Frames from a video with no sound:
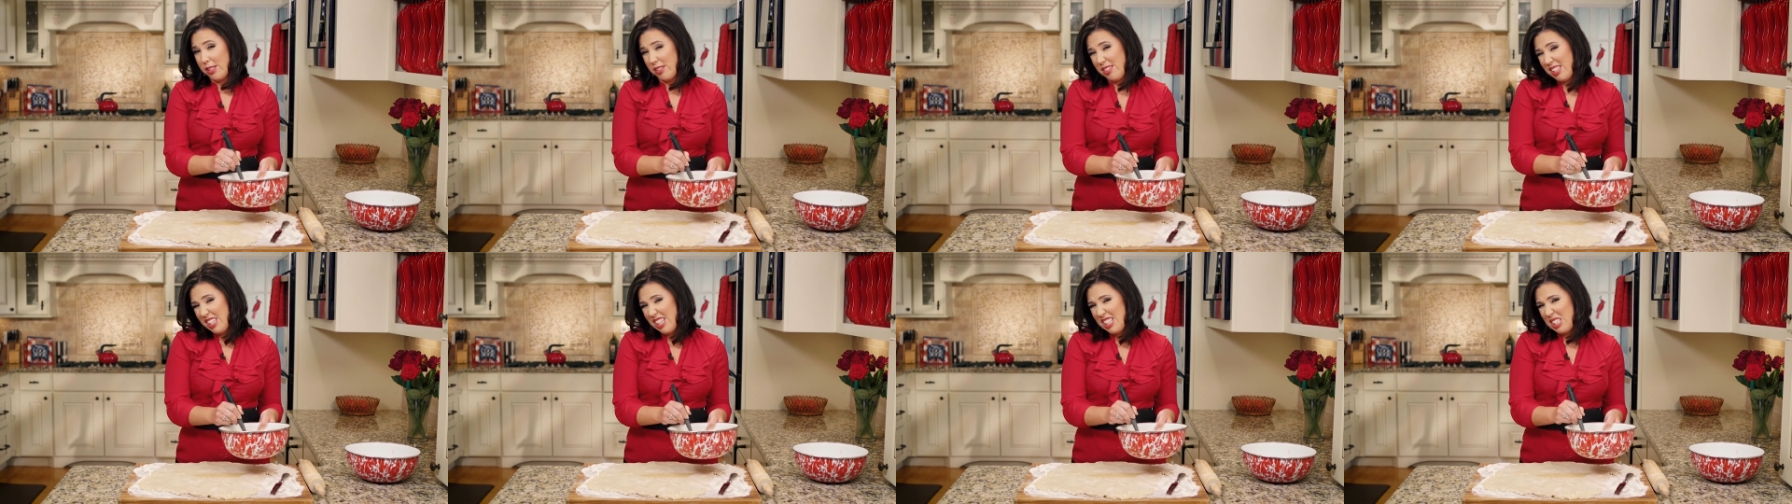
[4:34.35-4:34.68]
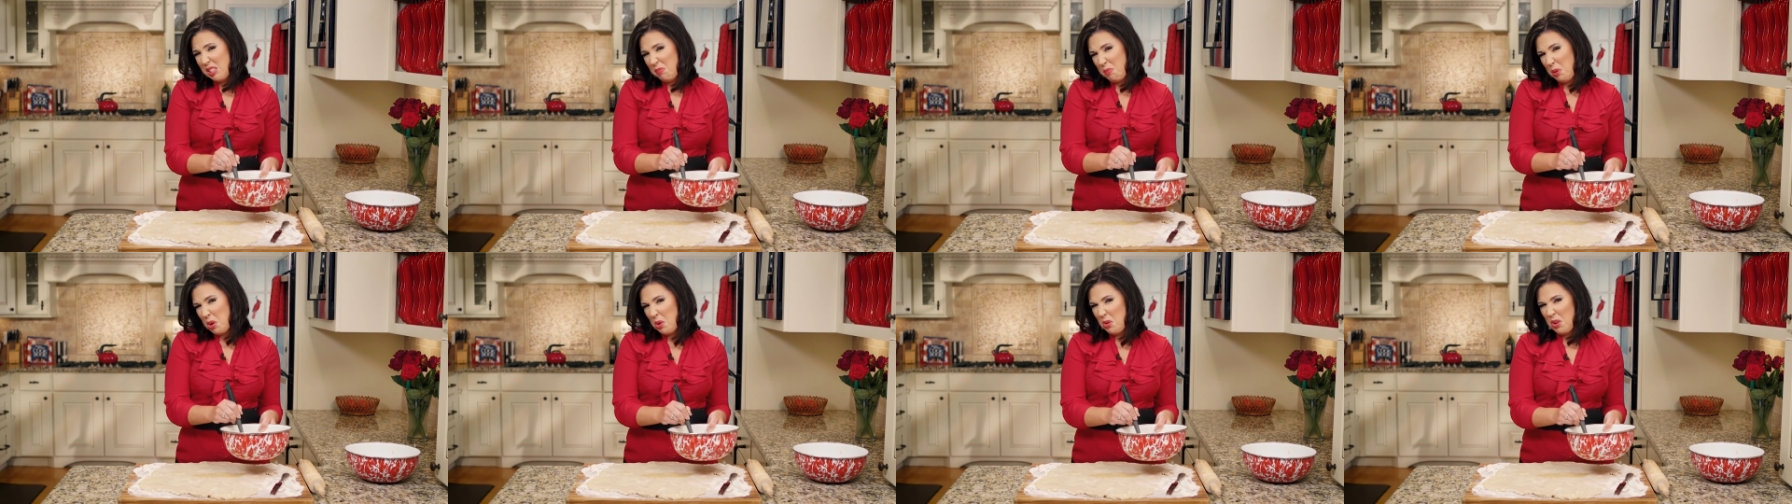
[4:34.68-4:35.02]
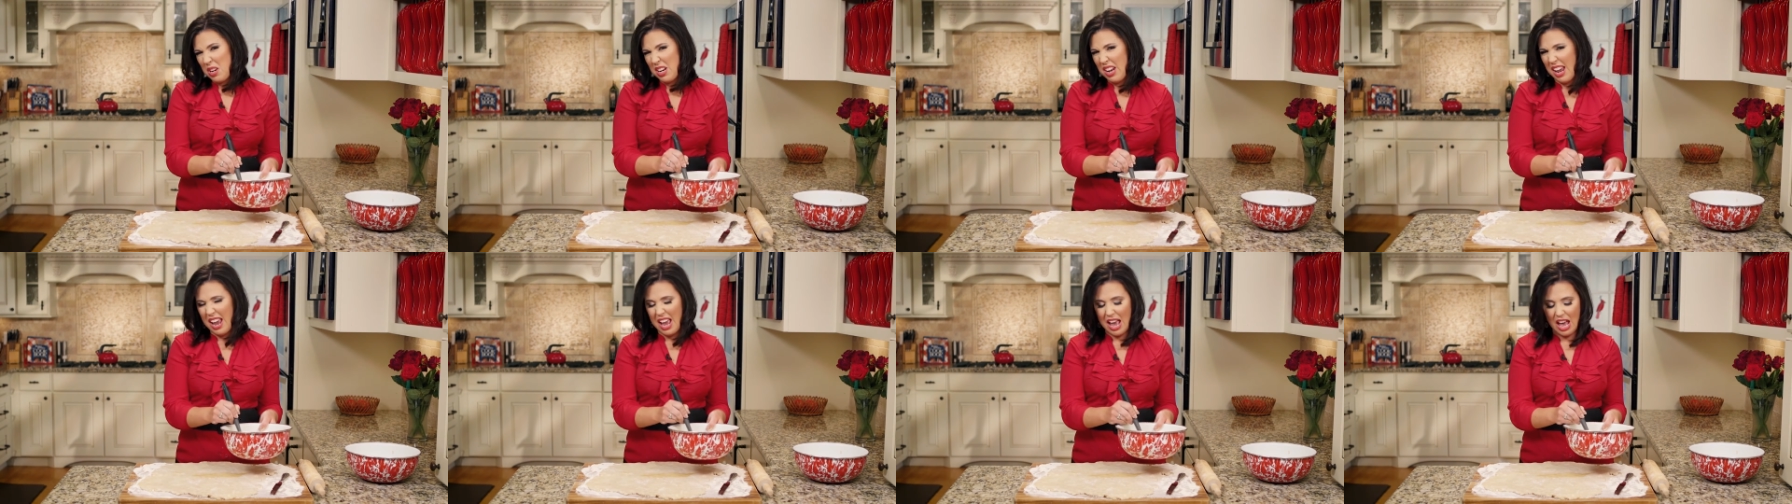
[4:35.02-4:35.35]

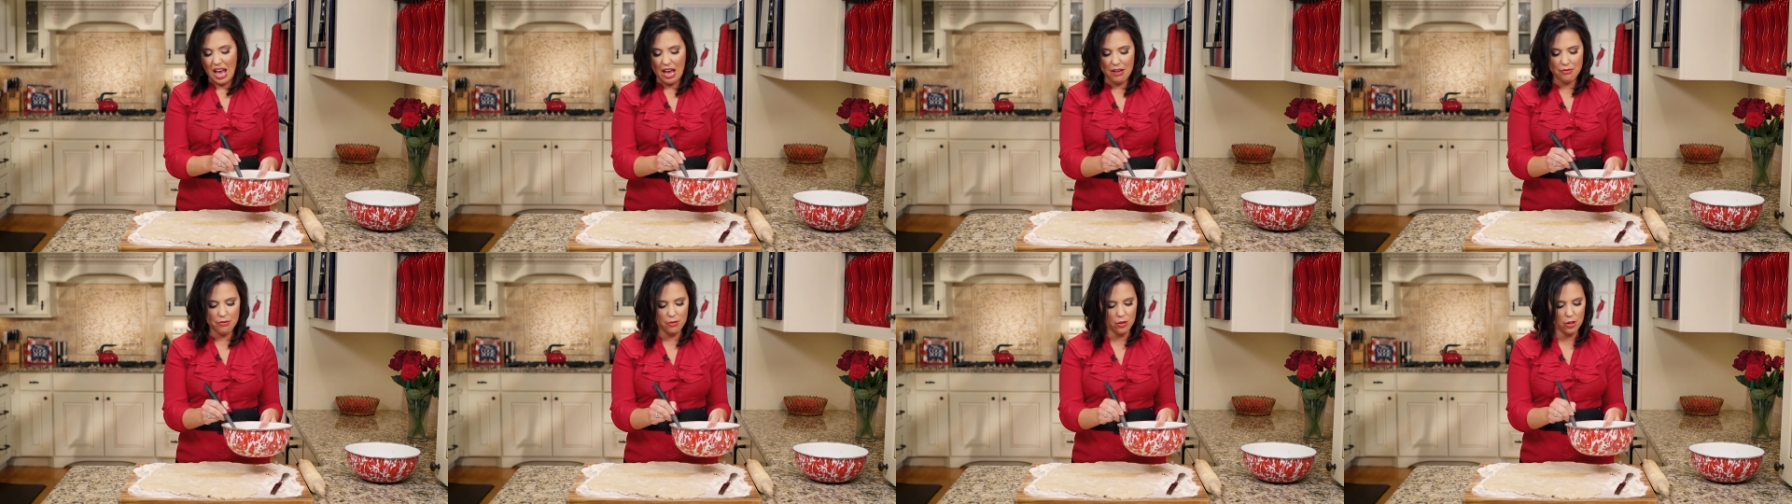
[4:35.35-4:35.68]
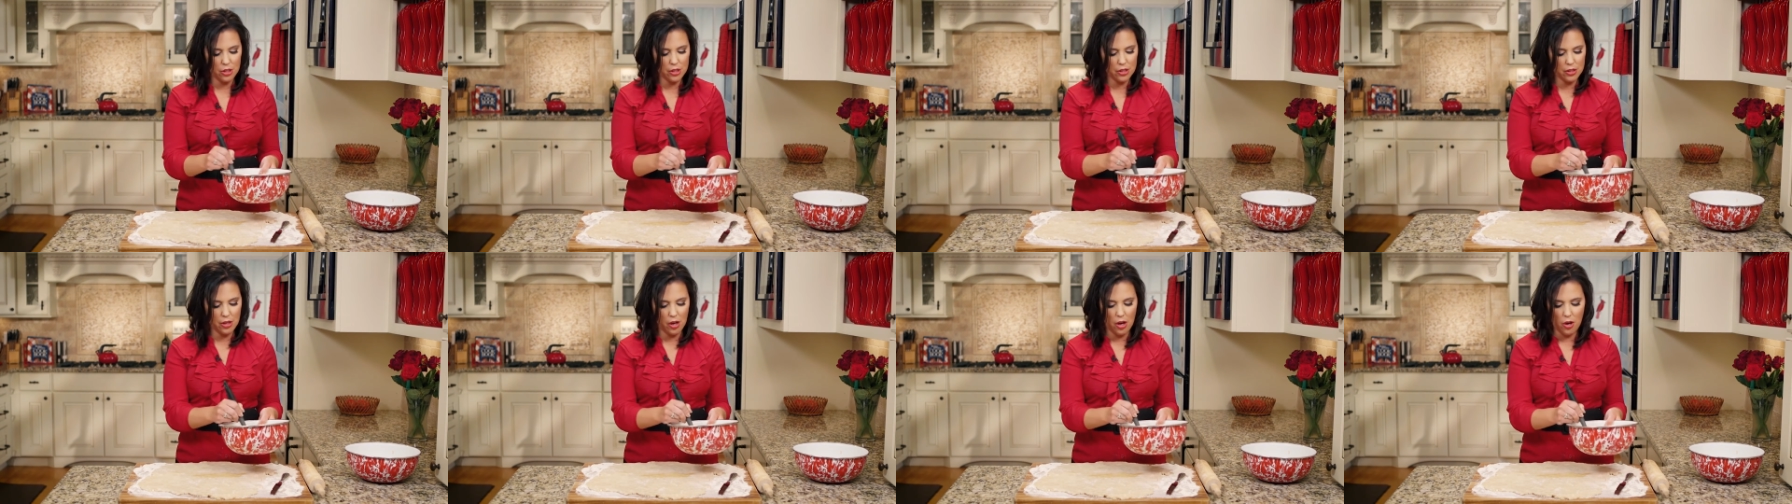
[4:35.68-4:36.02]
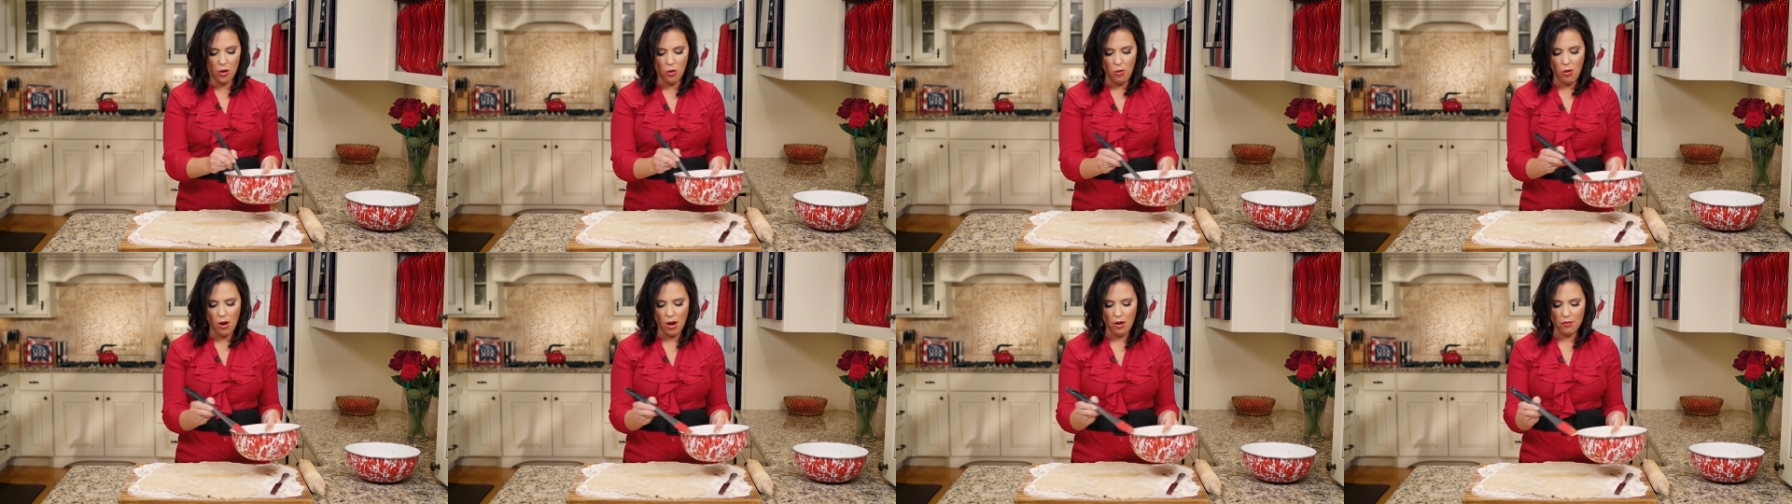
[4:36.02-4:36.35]
teaspoons or
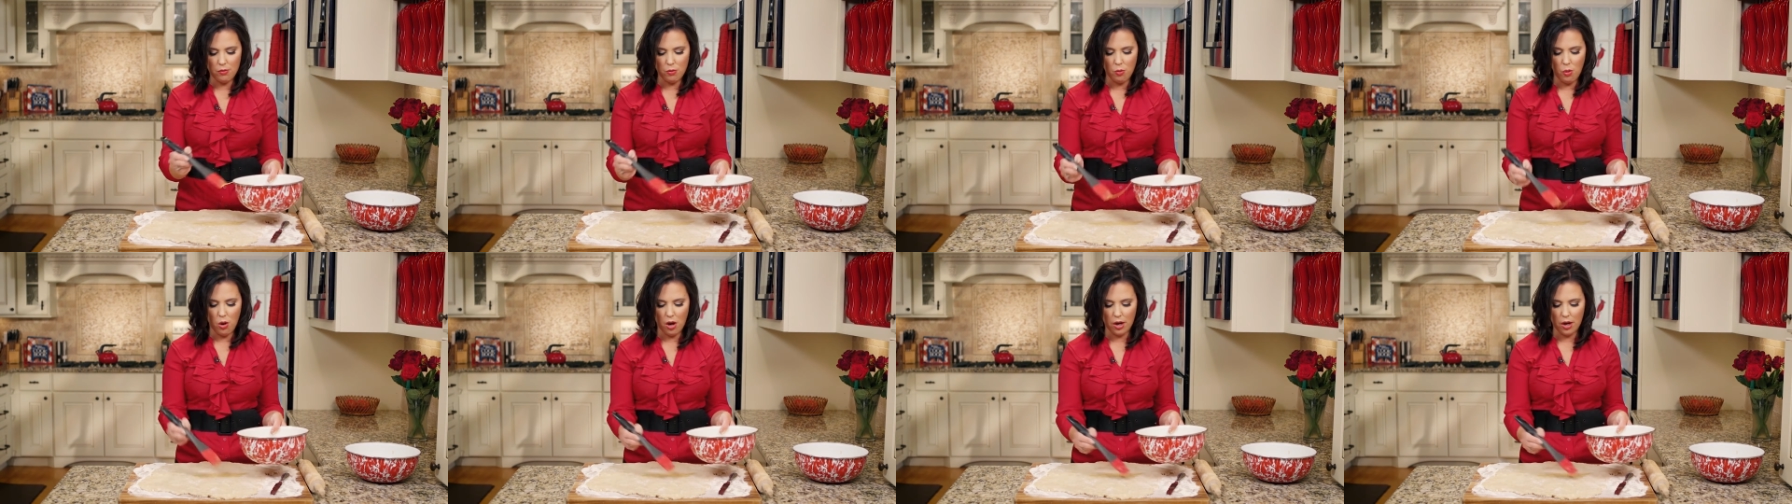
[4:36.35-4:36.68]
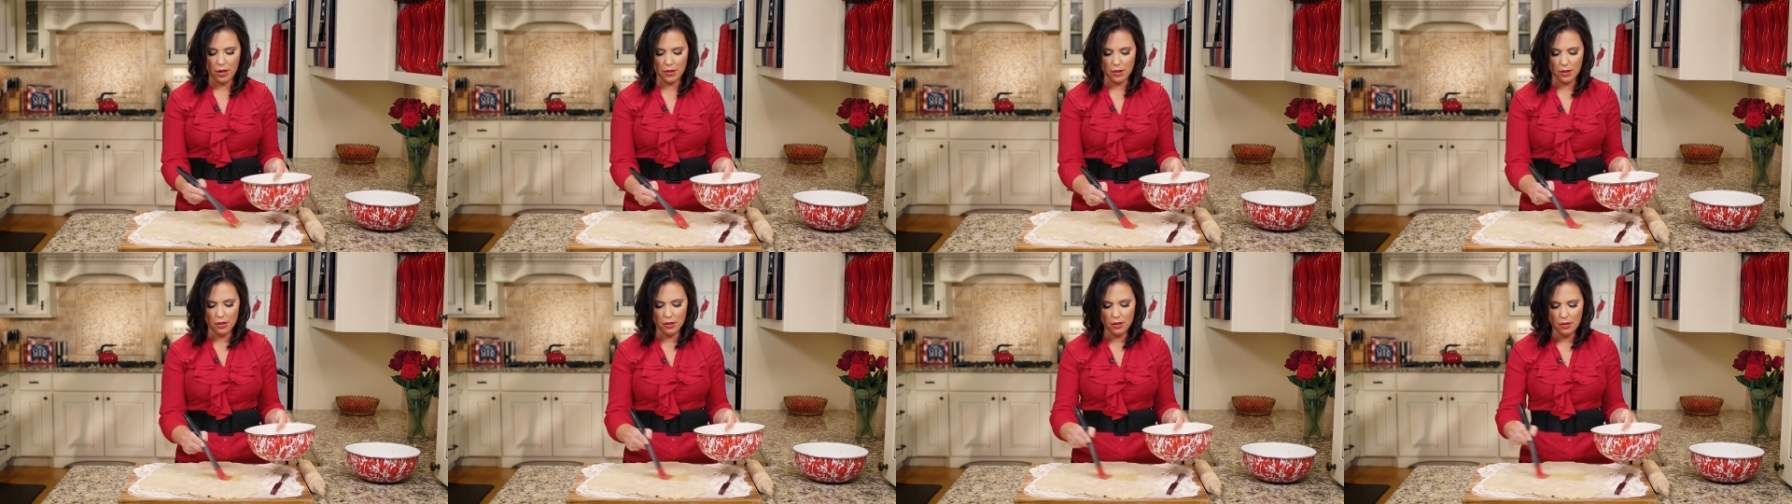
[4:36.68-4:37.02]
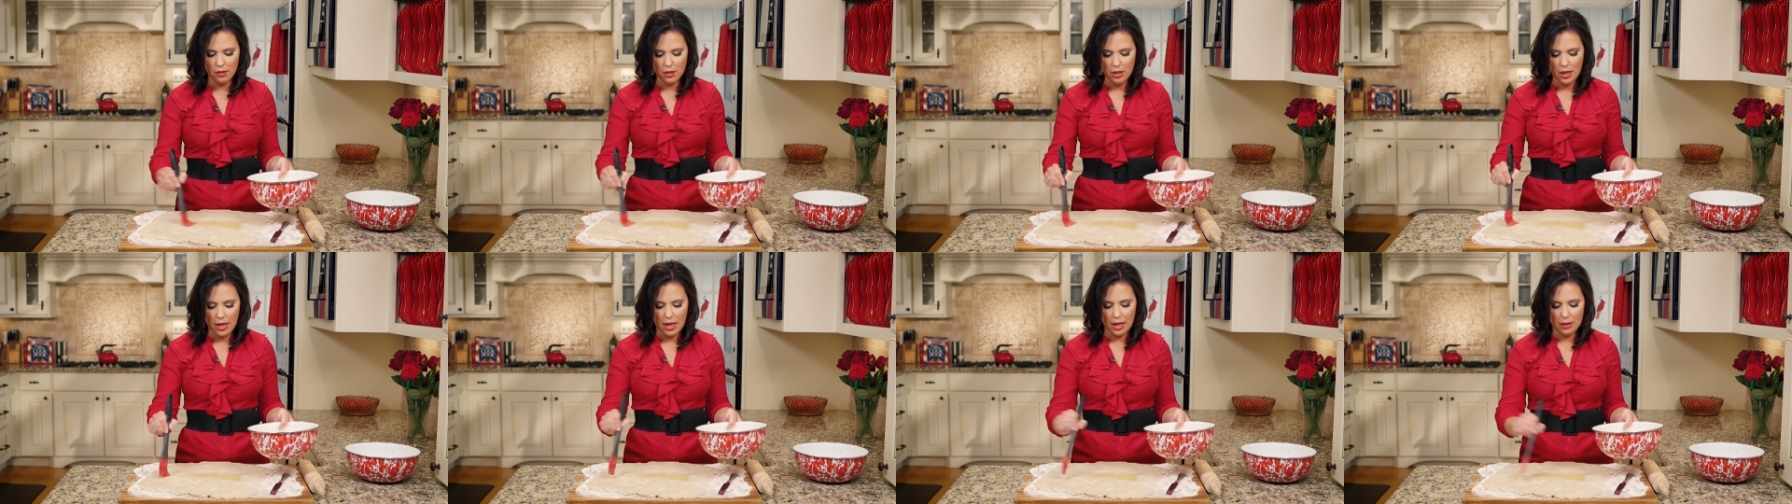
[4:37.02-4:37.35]
so of water
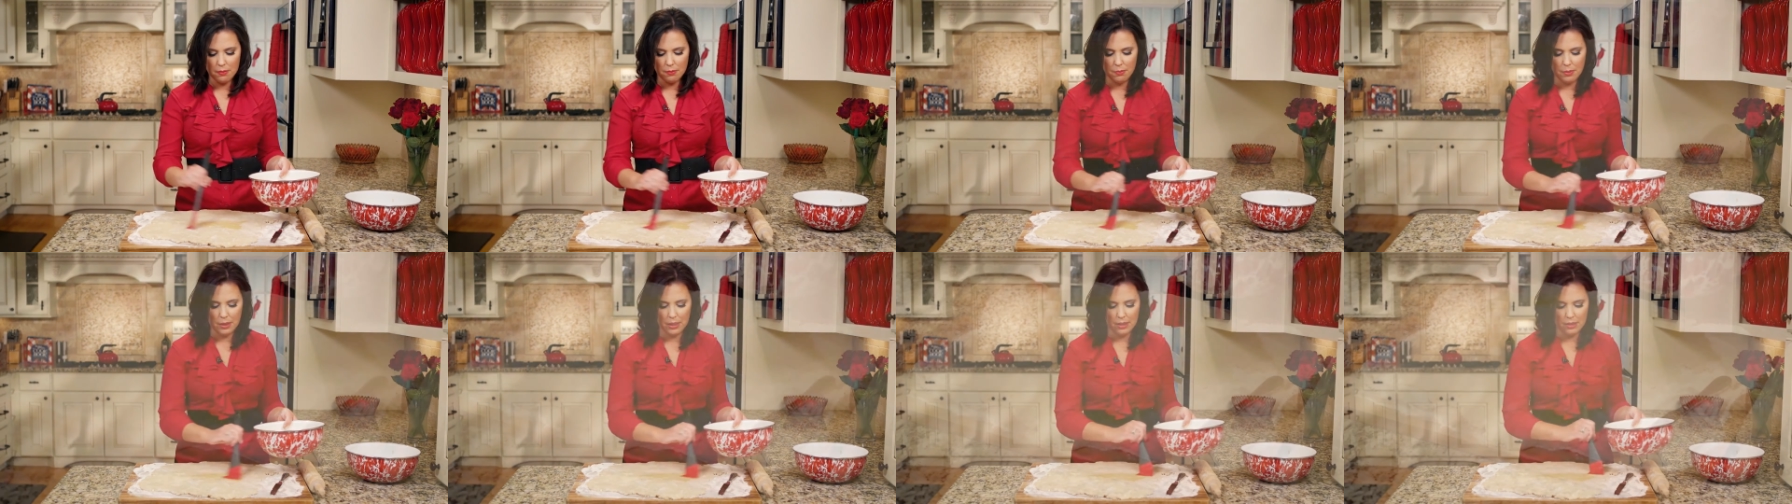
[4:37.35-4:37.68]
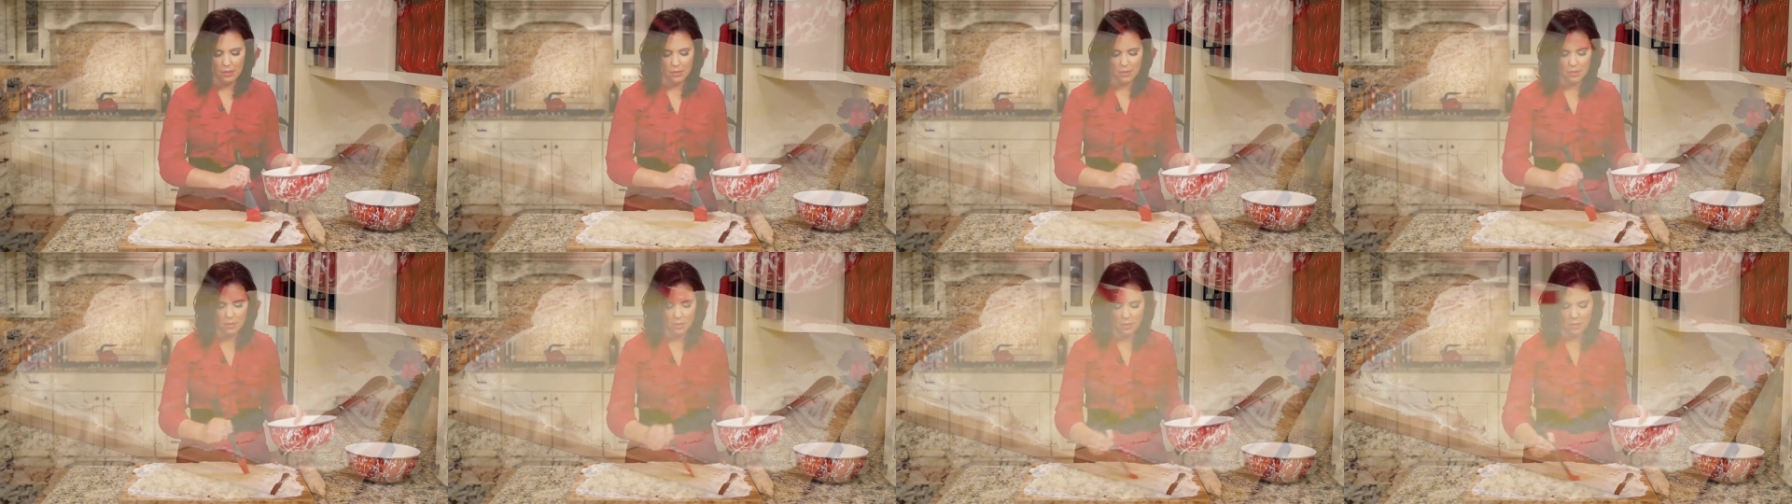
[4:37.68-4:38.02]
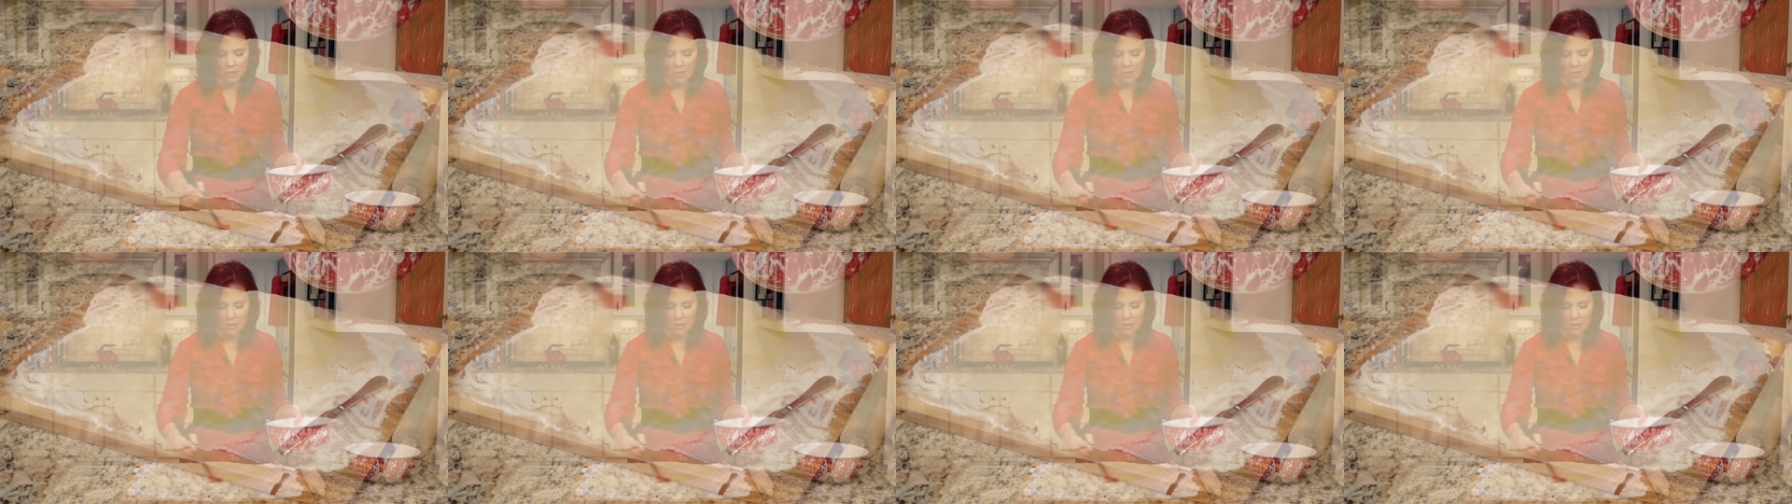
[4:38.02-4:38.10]
and beaten.